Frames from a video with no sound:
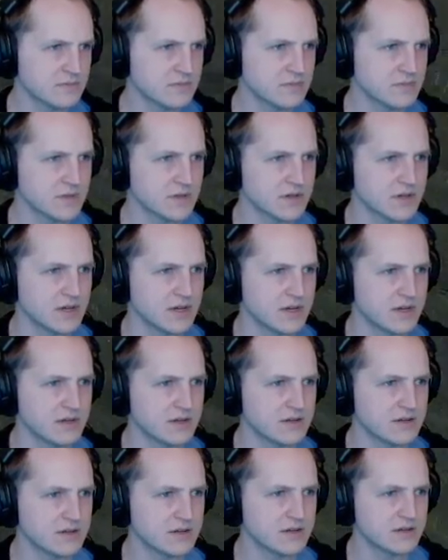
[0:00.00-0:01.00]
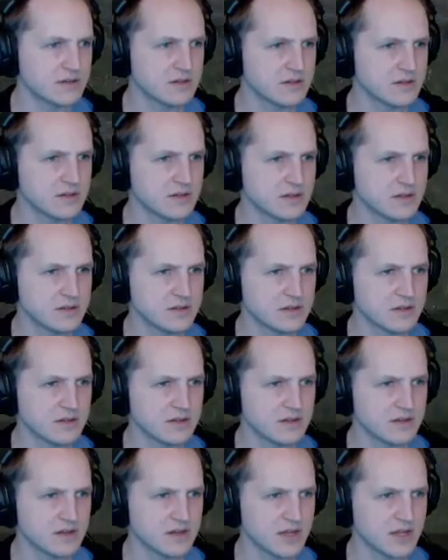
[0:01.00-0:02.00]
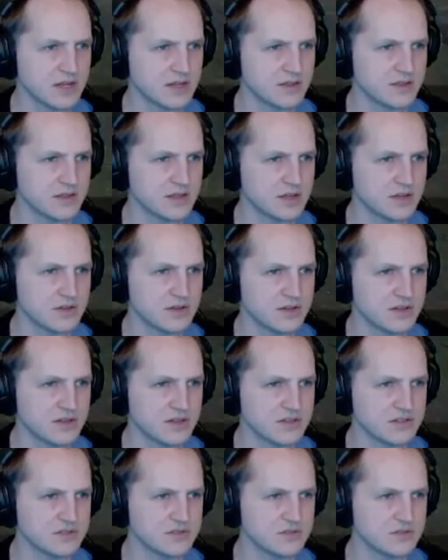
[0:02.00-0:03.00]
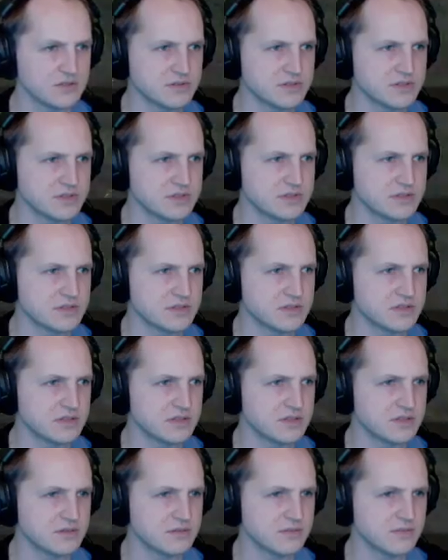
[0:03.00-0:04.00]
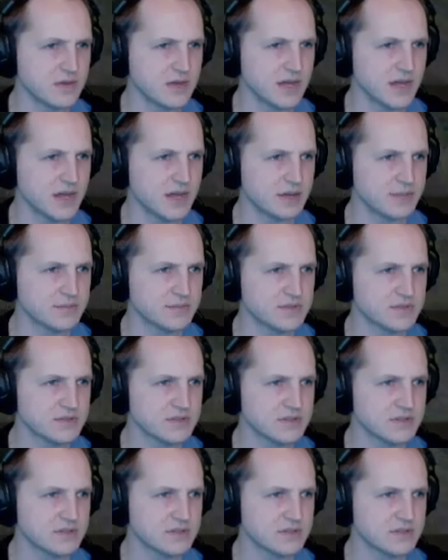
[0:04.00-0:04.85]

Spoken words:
Okay. Anything good in these ruins? Mayhaps?